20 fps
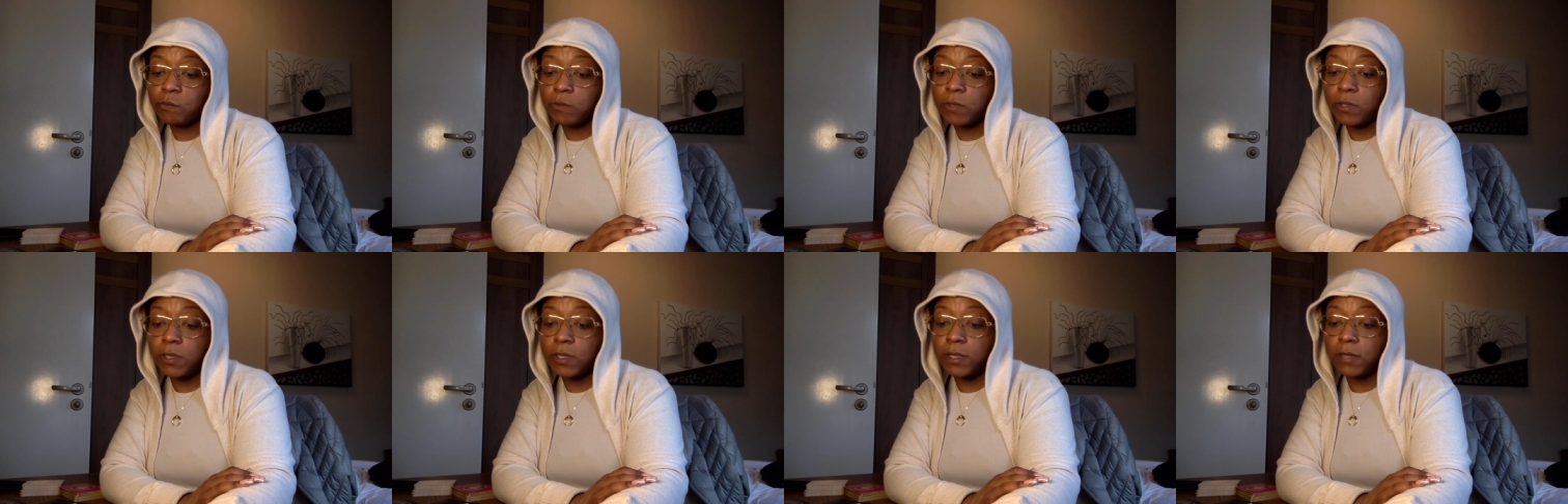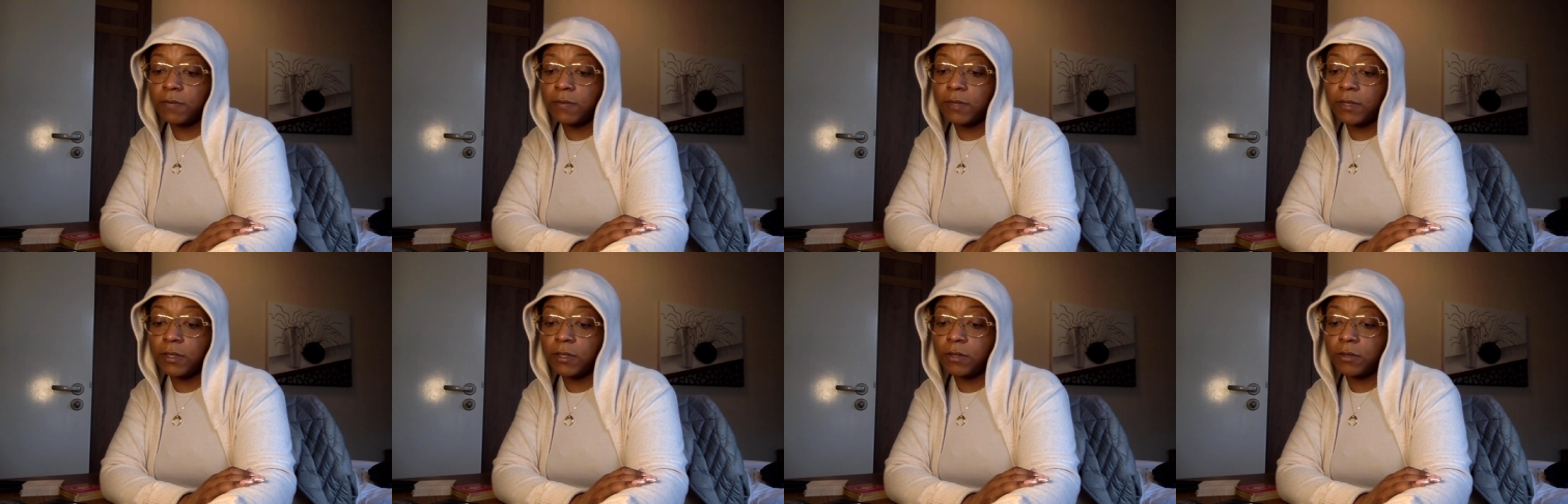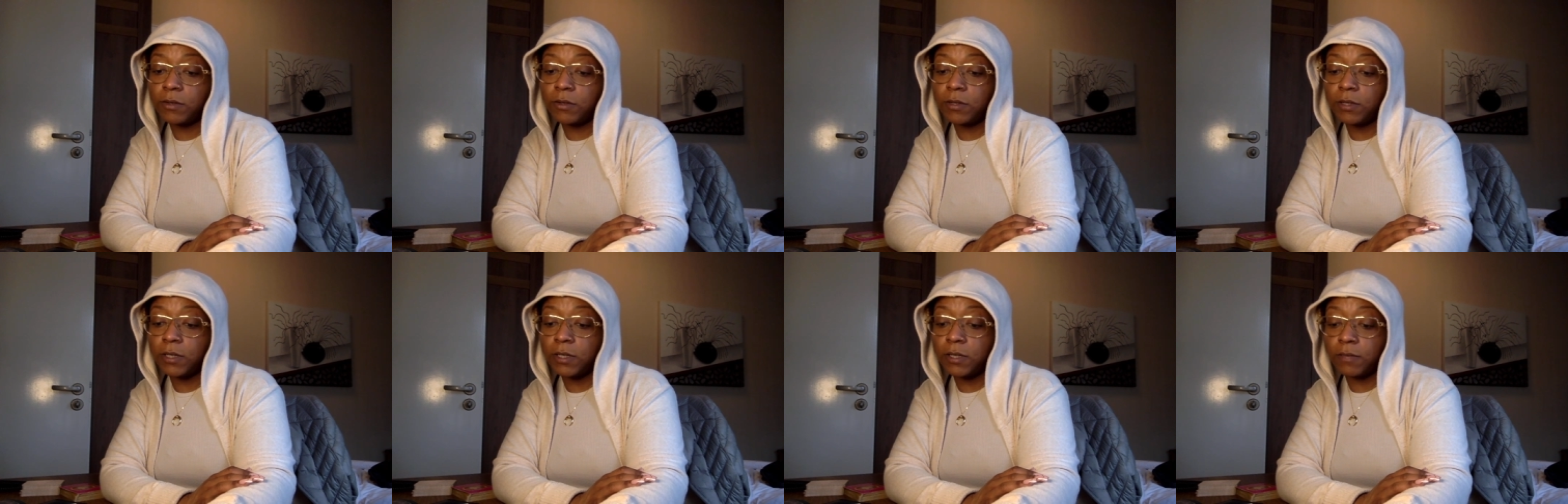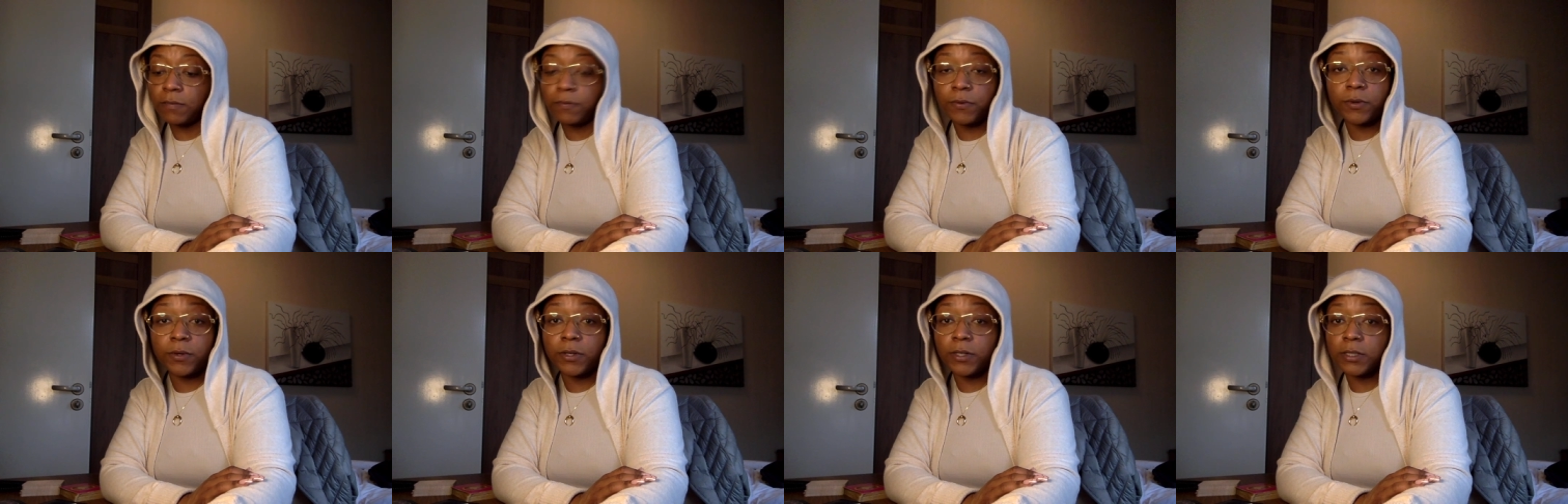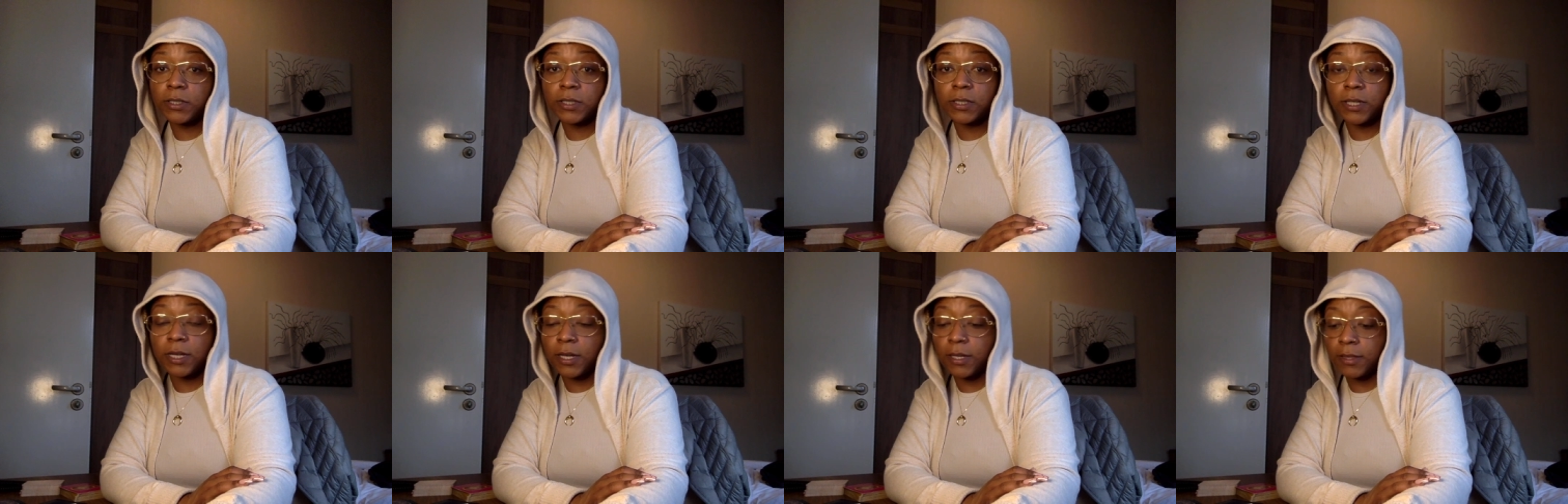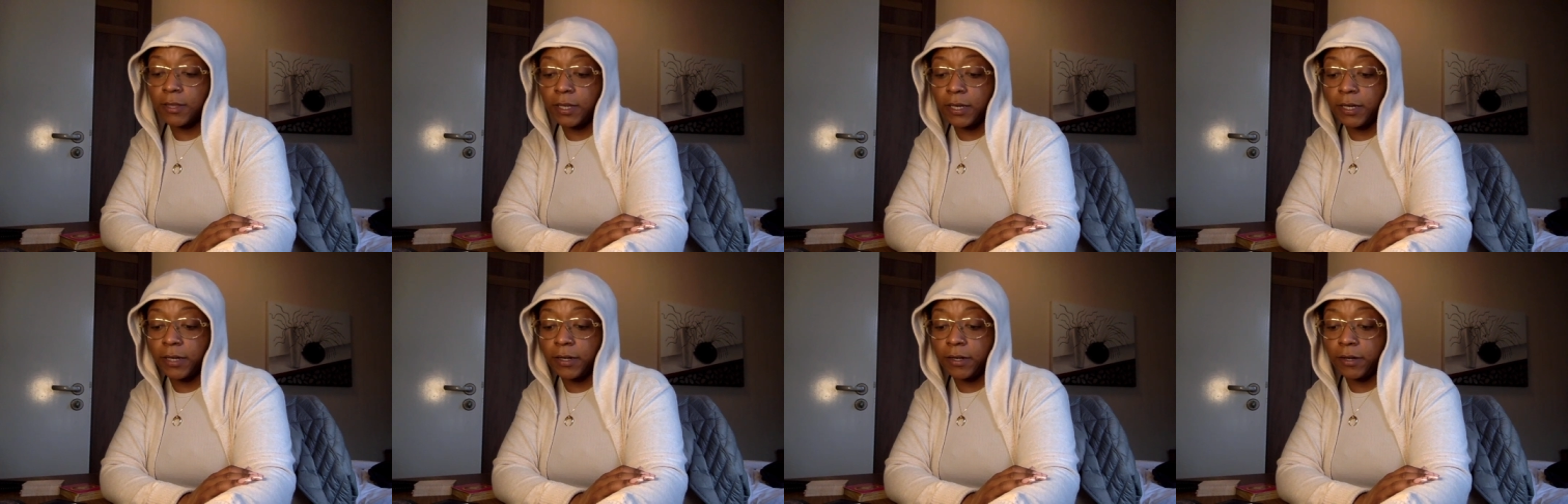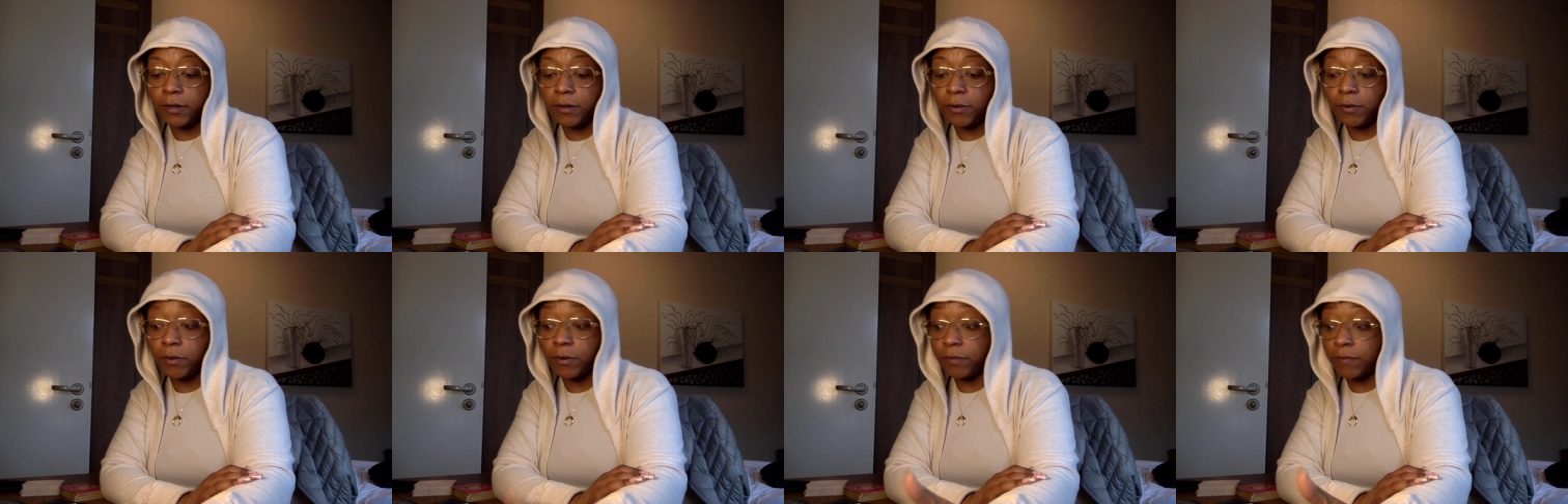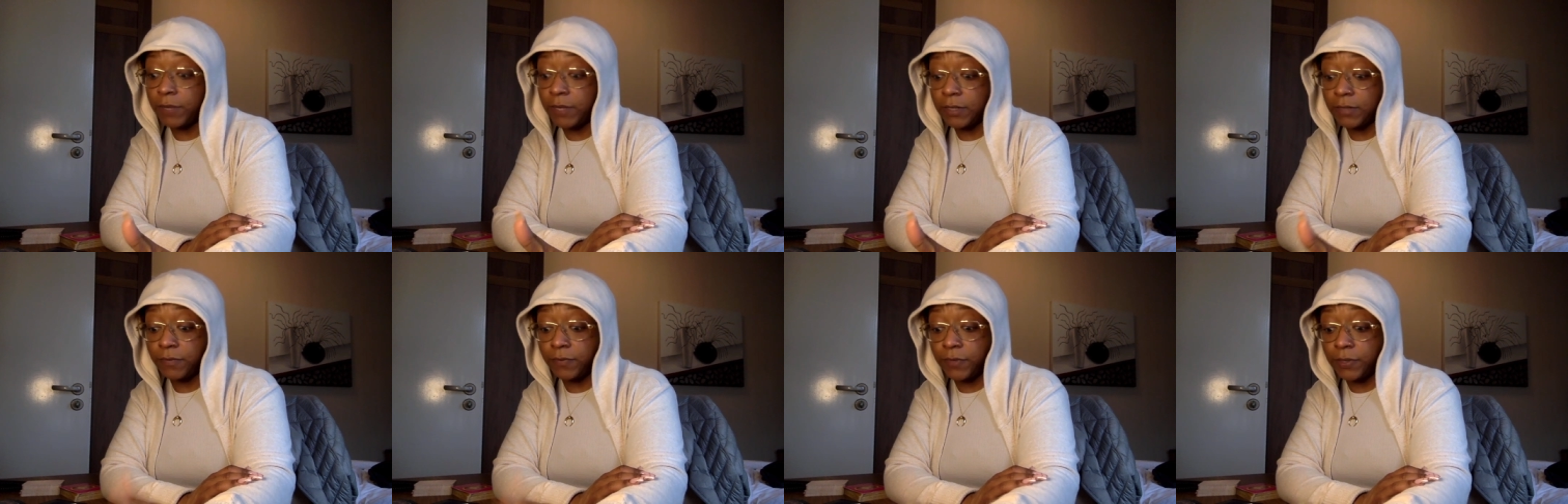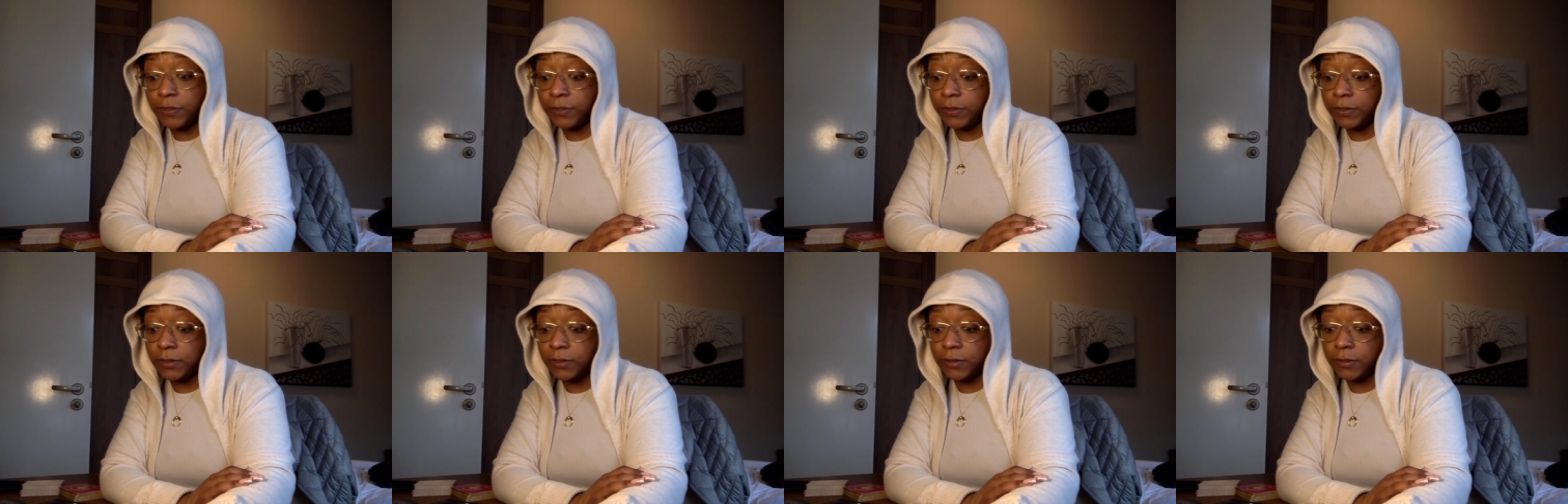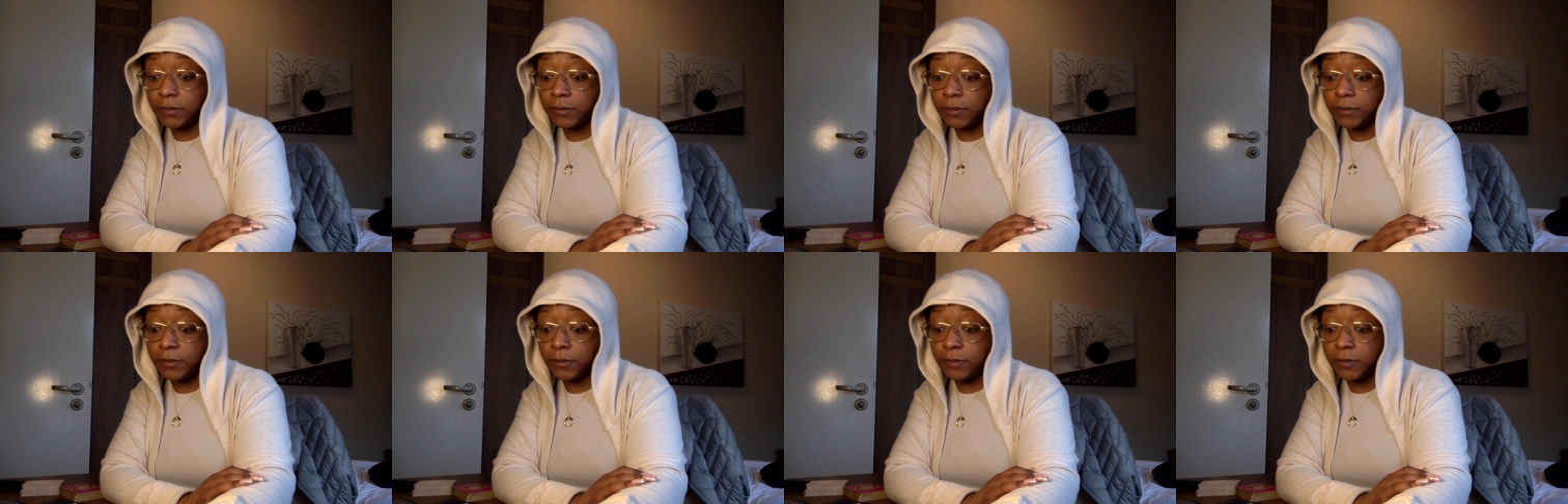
The love that you're looking for is not there, or vice versa.